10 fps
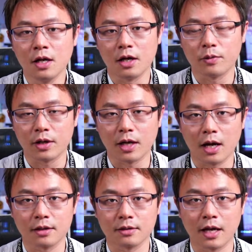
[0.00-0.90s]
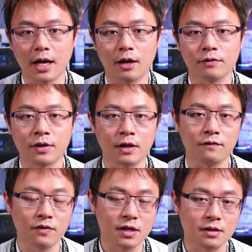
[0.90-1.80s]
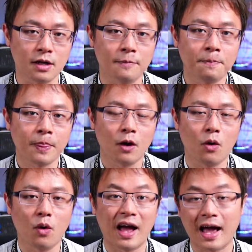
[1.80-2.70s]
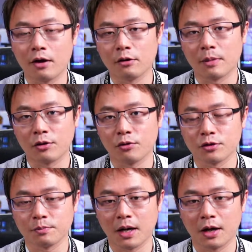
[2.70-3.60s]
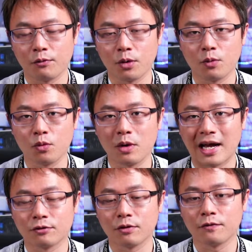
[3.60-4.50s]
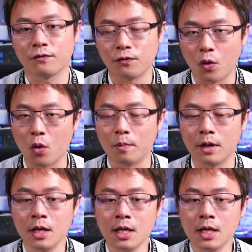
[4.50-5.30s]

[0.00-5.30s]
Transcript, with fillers: in regards how the visa or how the migration pathway will actually form